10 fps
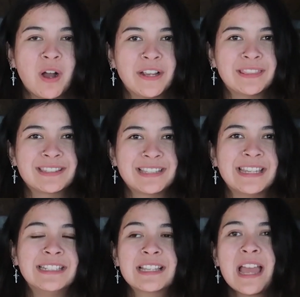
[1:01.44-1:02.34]
behind the
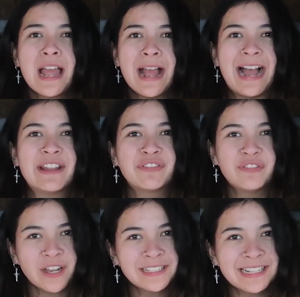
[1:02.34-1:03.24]
scenes. And
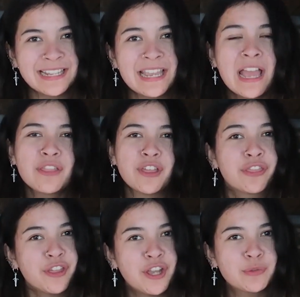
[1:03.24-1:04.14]
finally, the
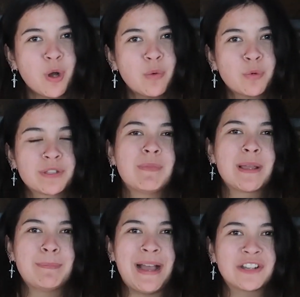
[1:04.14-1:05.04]
third one was
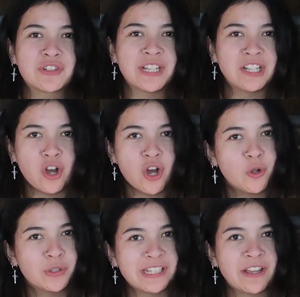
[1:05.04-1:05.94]
my battery not
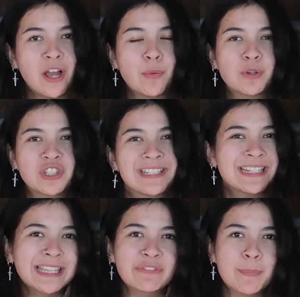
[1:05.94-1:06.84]
holding up, which I
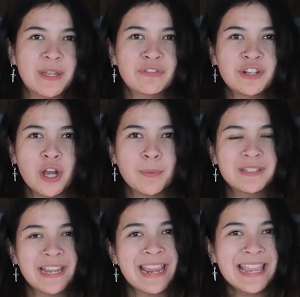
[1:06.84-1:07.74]
did give a bit of an
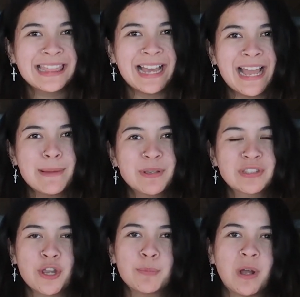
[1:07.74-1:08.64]
update in that
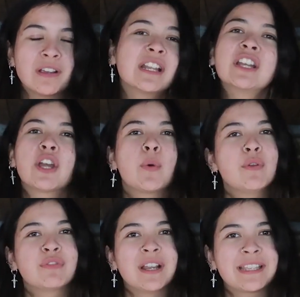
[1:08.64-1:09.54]
episode, but I'm going to go
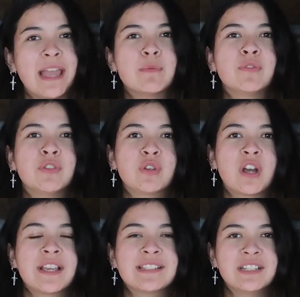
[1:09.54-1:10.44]
over it again with you
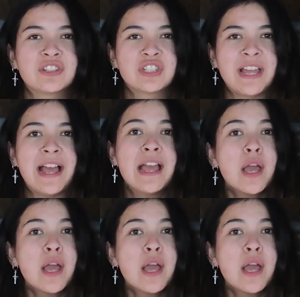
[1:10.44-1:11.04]
guys and share